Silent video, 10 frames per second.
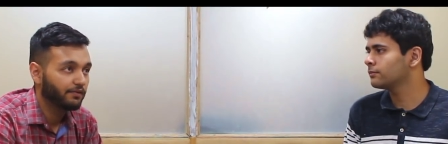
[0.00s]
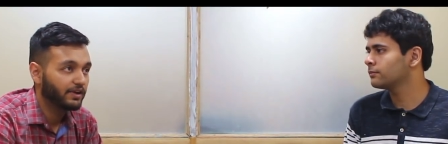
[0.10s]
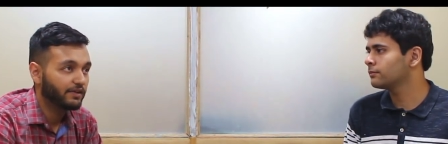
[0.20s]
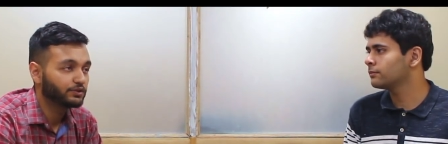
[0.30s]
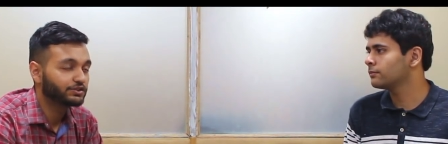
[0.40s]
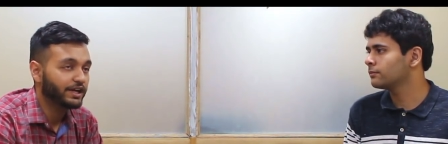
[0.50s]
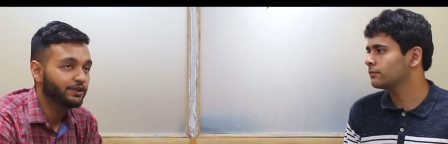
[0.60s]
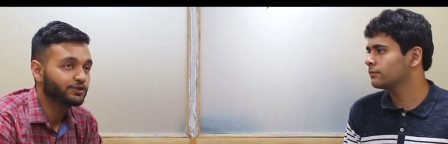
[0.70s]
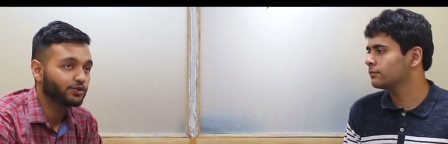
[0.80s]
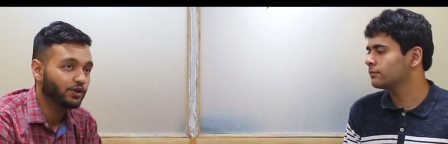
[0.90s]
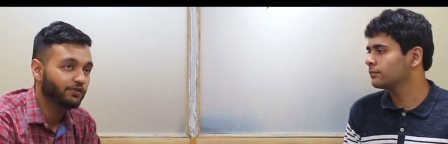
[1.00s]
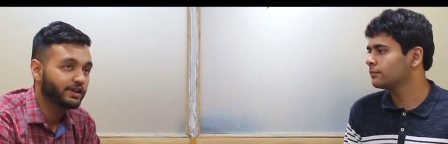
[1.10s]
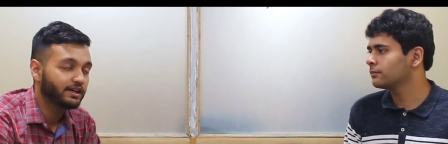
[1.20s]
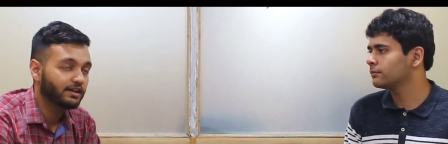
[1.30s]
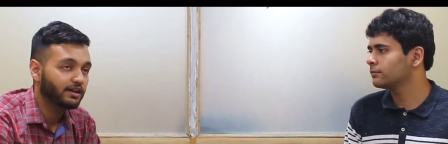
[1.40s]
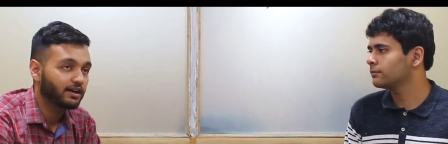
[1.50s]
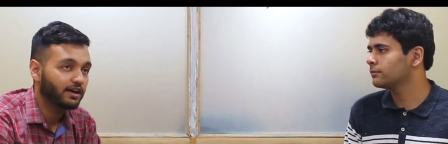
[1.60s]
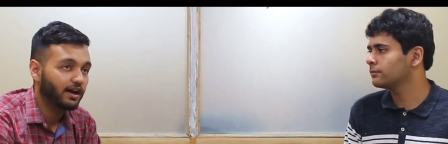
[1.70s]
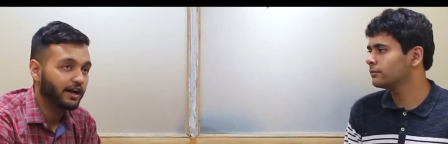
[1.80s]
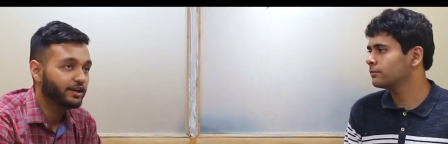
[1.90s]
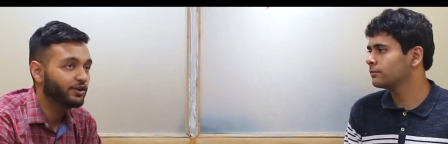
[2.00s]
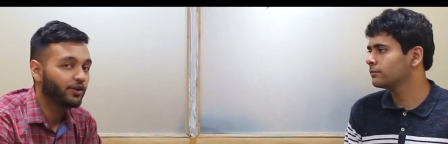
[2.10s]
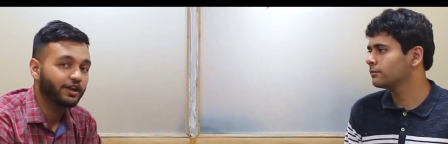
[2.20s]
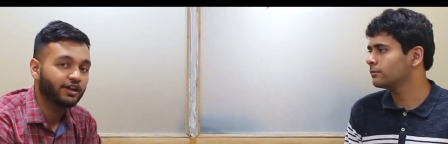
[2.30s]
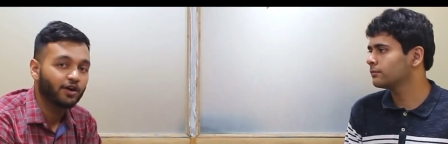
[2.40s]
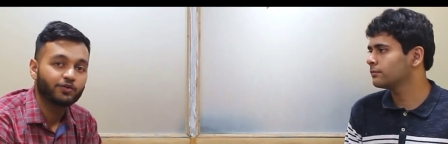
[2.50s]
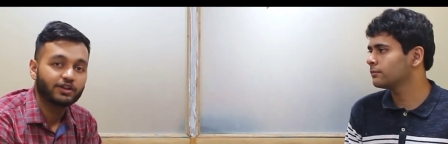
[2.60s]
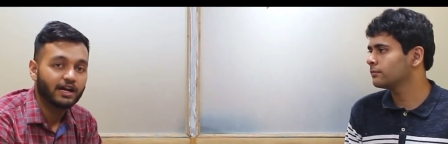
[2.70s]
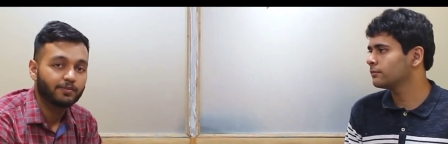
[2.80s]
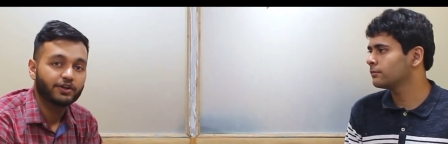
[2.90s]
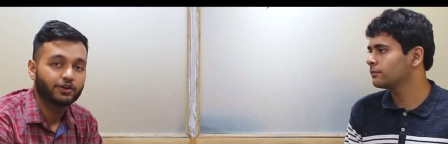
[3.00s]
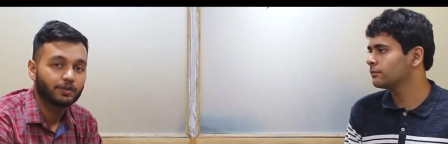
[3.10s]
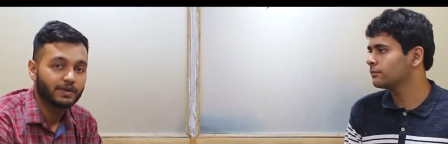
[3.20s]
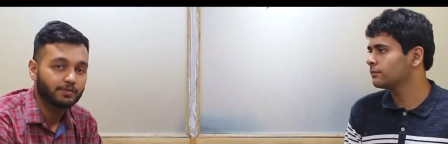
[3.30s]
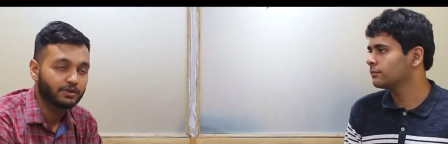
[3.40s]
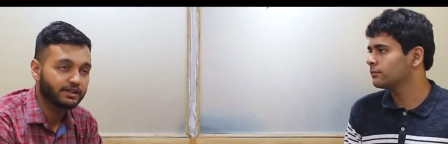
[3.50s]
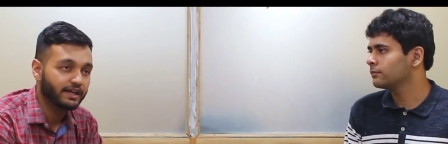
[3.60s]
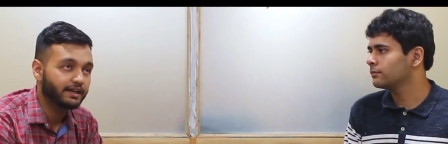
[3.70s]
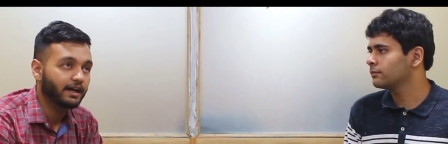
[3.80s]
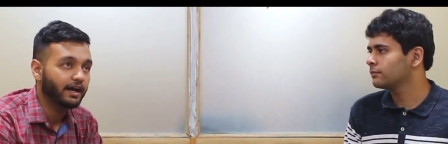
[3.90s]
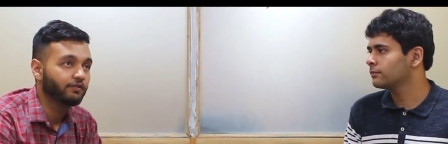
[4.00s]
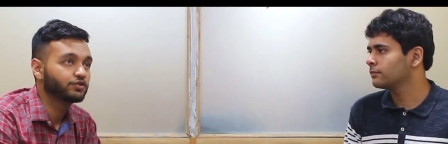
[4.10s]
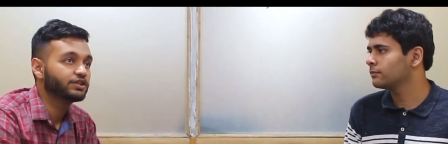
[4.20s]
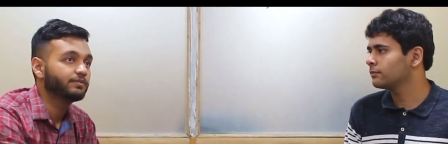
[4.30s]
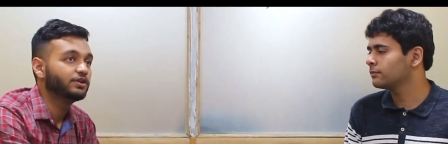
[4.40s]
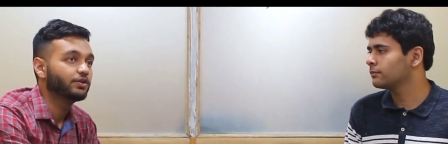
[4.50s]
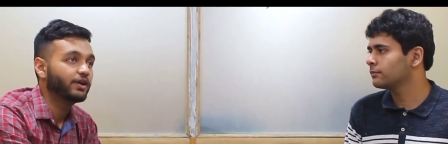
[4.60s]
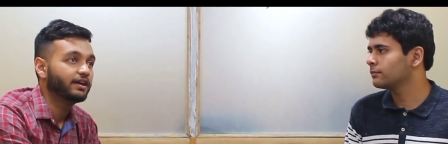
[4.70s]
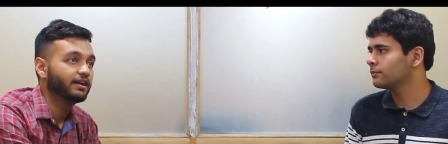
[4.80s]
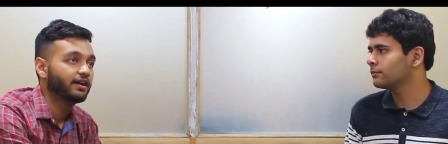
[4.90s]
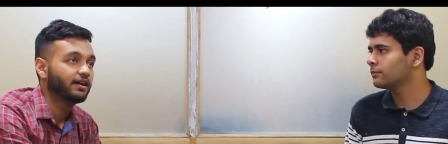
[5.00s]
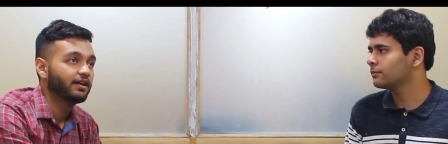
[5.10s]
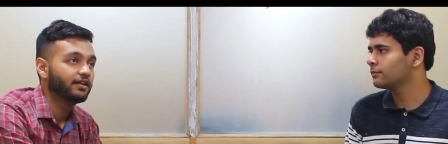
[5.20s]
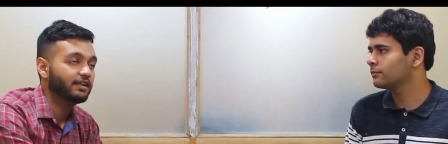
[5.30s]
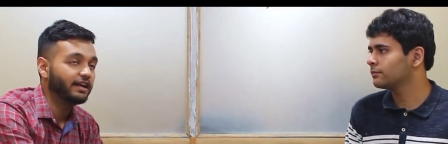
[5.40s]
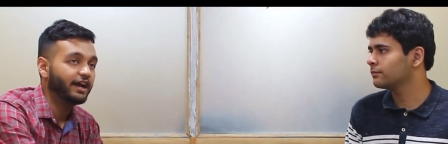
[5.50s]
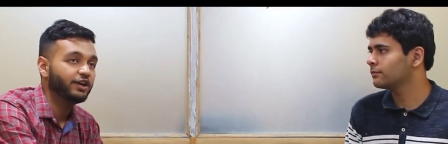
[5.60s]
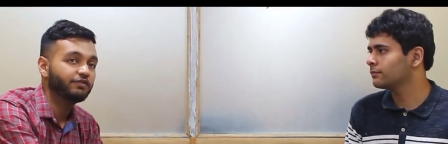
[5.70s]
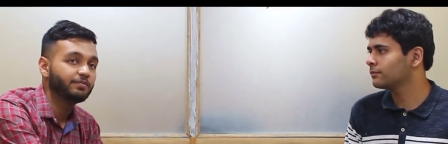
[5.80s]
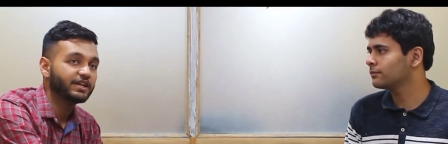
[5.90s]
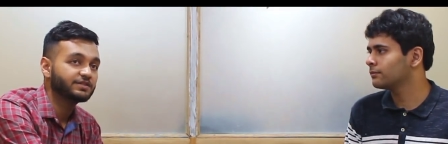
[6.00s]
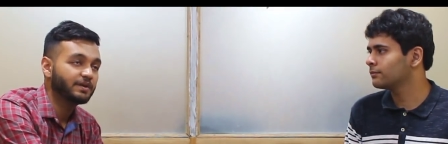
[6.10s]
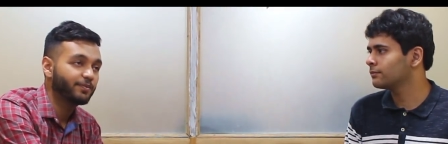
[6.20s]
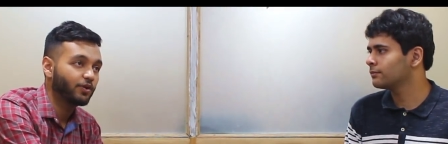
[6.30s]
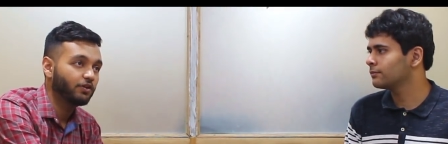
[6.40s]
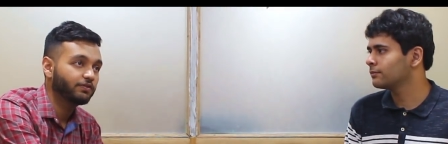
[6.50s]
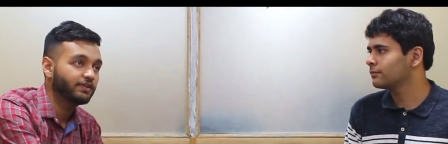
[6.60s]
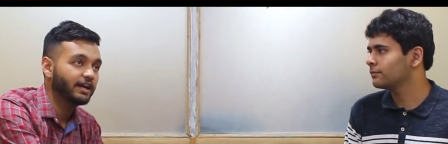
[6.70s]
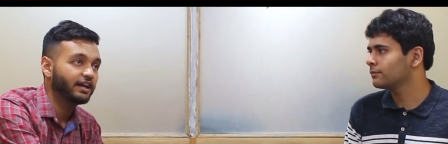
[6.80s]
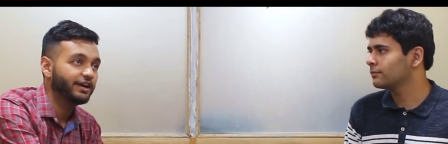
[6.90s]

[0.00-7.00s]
Speaker 1: when I was trying to solve it, I did not encounter that particular paper, yet I was able to, and that kind of impressed my prof. That